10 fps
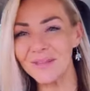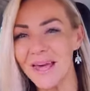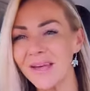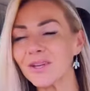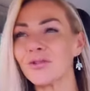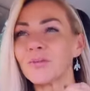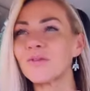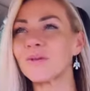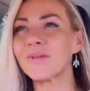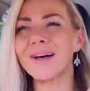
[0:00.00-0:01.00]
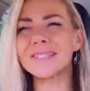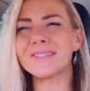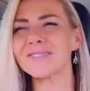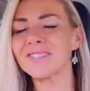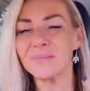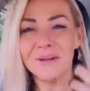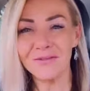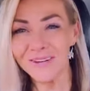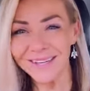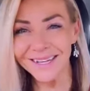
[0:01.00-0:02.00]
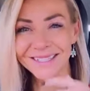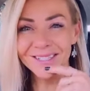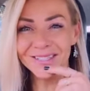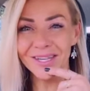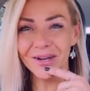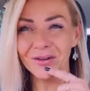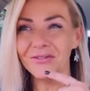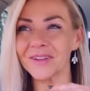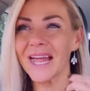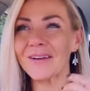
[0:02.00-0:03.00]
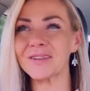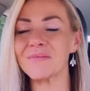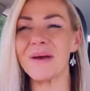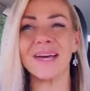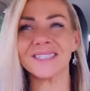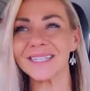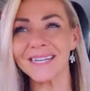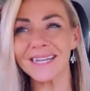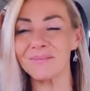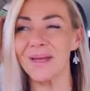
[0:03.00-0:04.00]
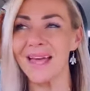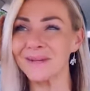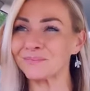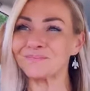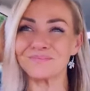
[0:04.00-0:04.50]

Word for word: and we we get there. I'm trying to get that point across, that that starts inside of us.